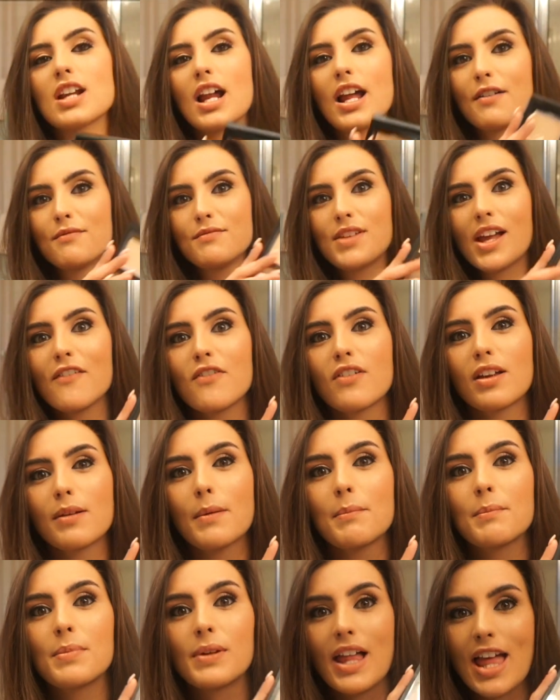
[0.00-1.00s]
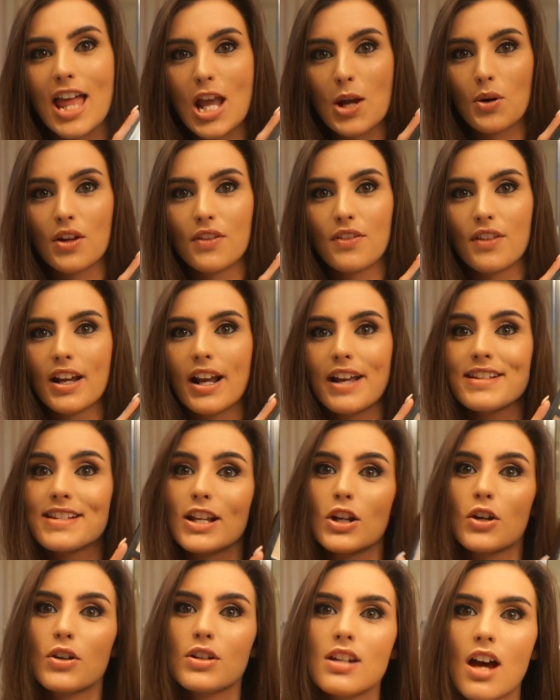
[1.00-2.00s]
I've definitely been playing with it because
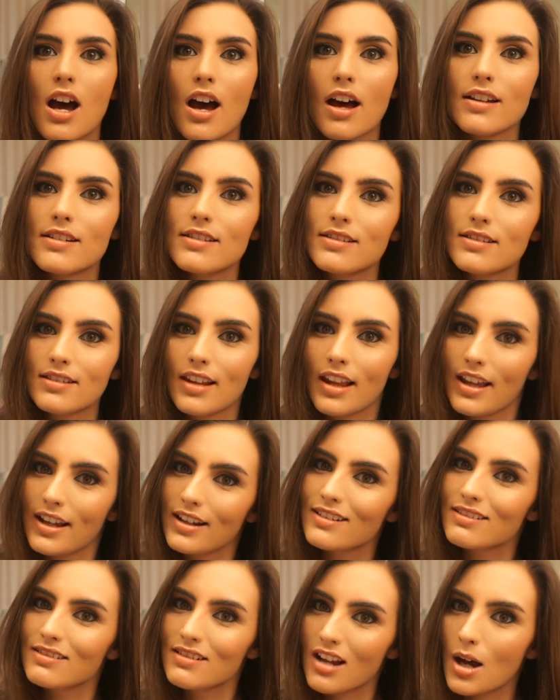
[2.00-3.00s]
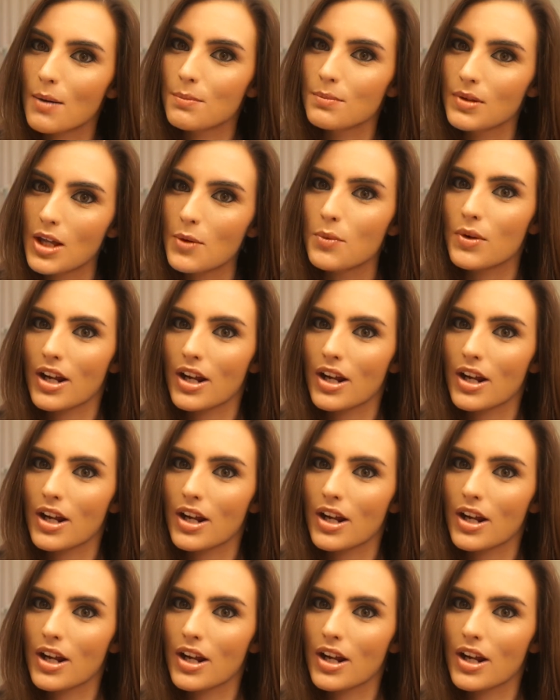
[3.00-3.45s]
I could not, like, not play.